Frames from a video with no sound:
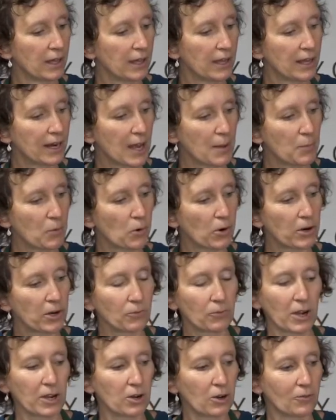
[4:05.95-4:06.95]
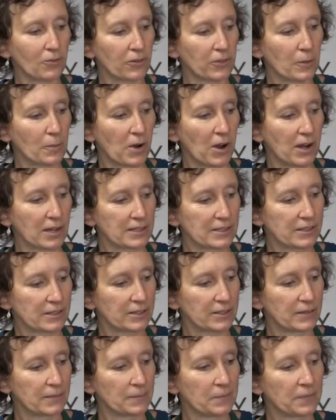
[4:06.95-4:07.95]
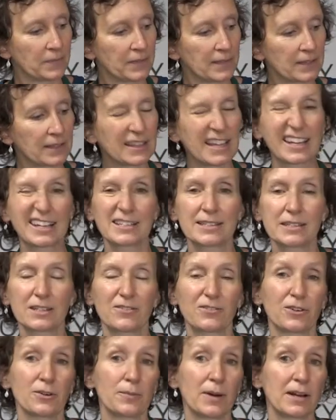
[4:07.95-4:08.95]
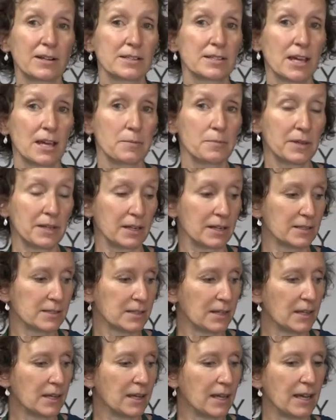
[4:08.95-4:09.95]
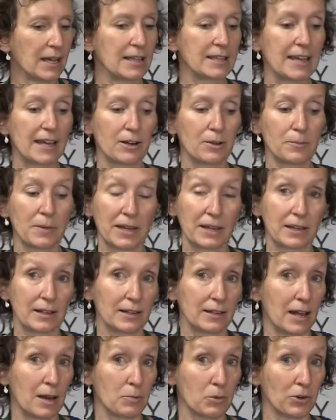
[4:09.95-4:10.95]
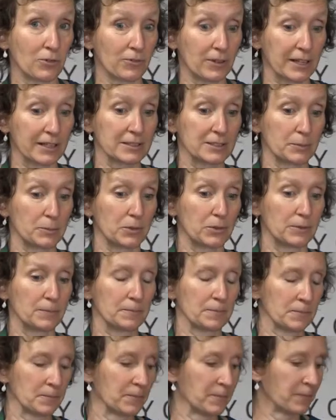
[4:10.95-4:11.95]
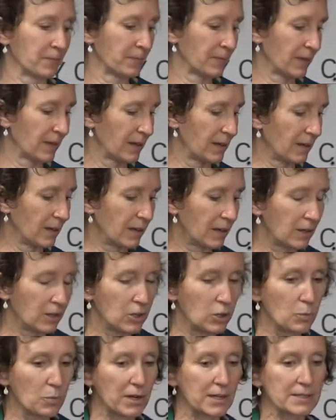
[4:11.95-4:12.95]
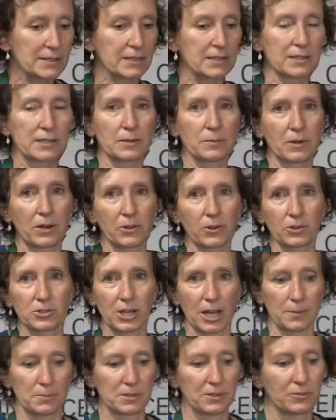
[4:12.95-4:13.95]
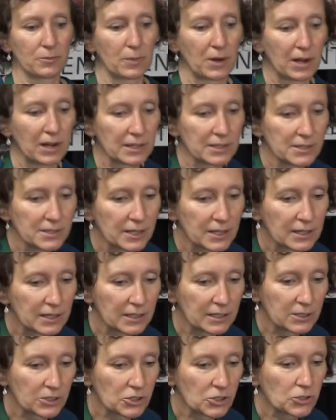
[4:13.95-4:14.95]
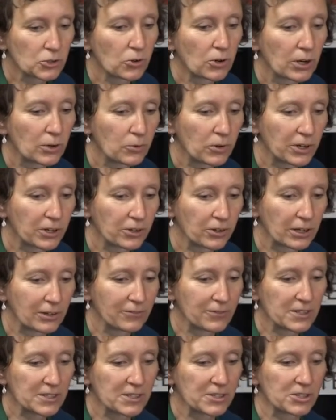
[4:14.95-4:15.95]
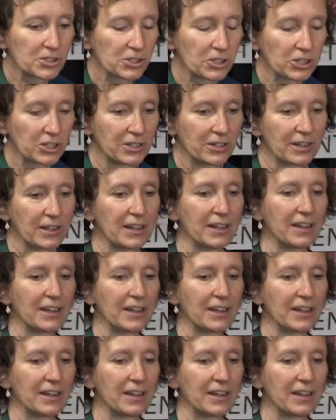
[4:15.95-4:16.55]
and I poured it right over the moss. Let it sit for about 10 minutes, and that'll make it a lot more flexible. You might see some other types of moss in the store and wonder if this is a good